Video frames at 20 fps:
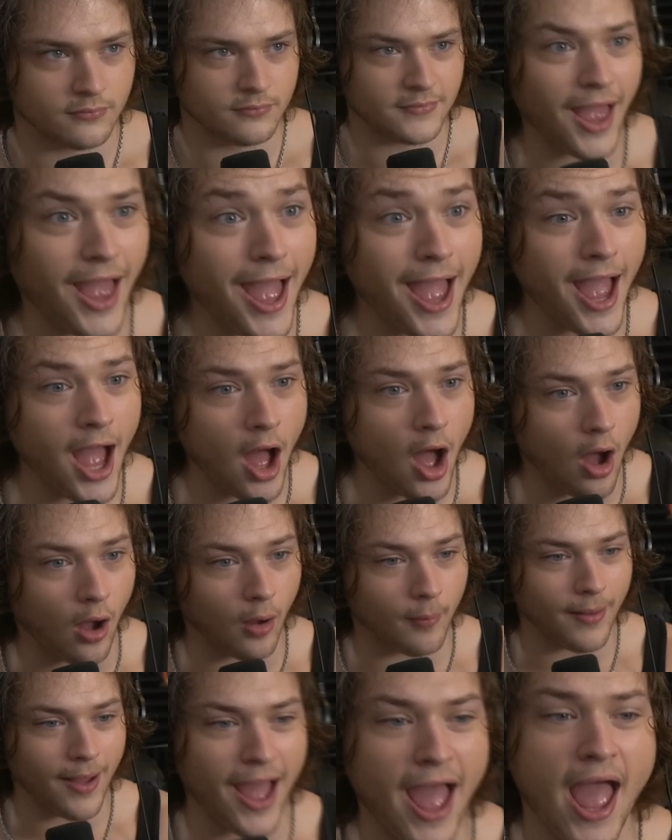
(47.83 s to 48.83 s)

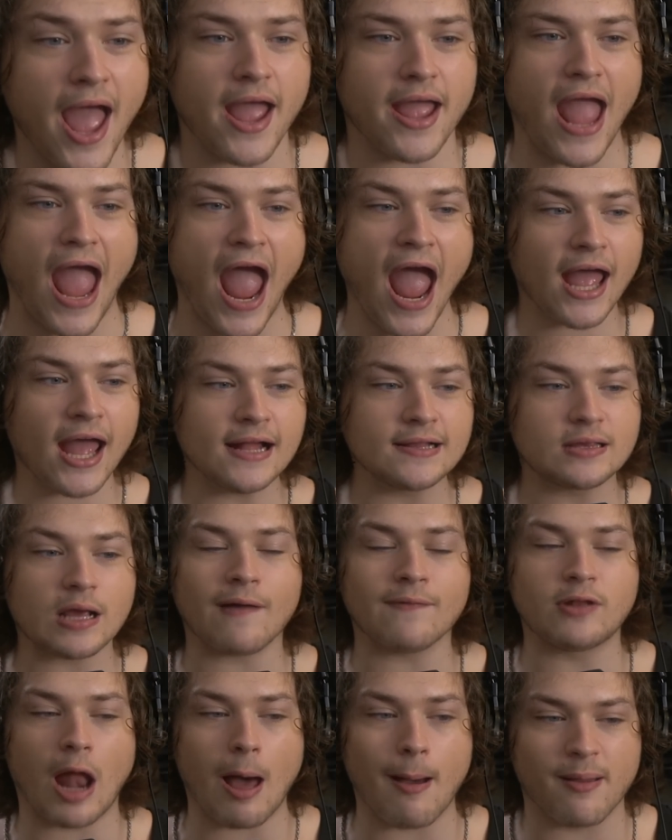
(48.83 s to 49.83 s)
Damn! Hey, hands
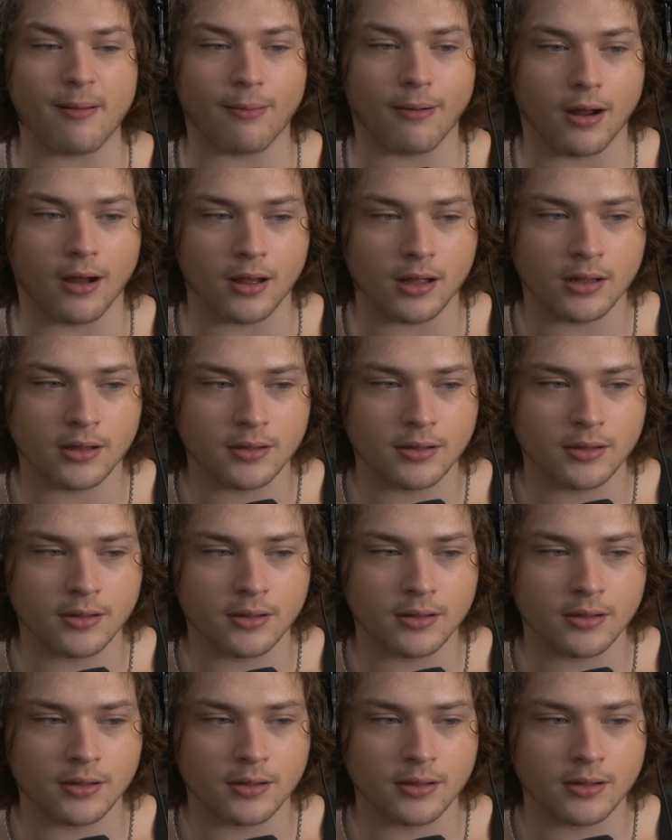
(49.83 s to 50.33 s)
off Nami, bro.